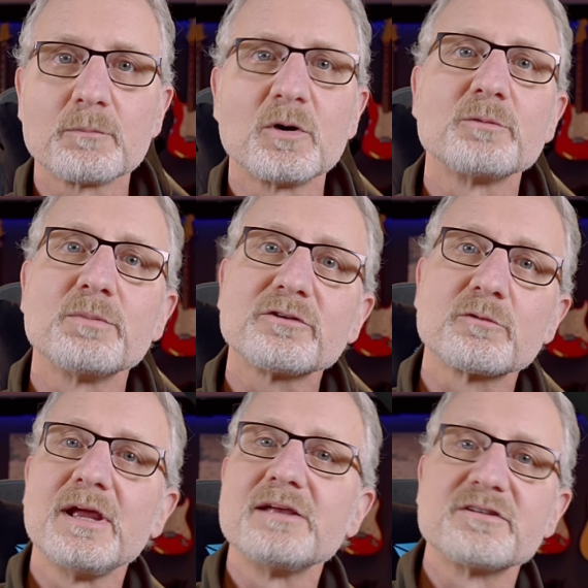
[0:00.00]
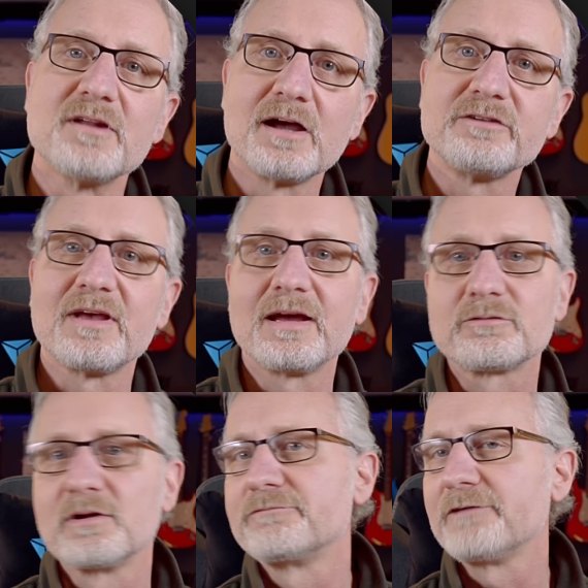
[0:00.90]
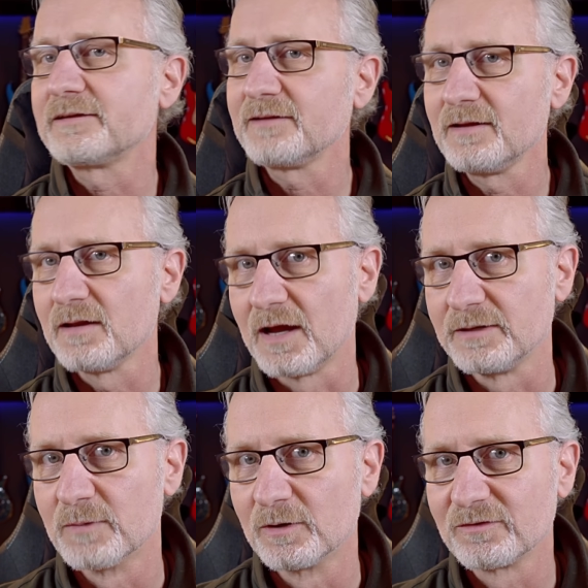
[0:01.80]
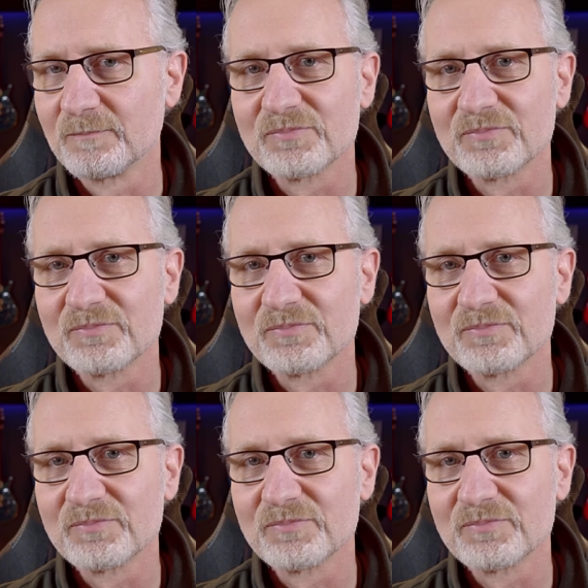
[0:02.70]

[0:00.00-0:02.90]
mode, but creates a nice extra effect in light mode.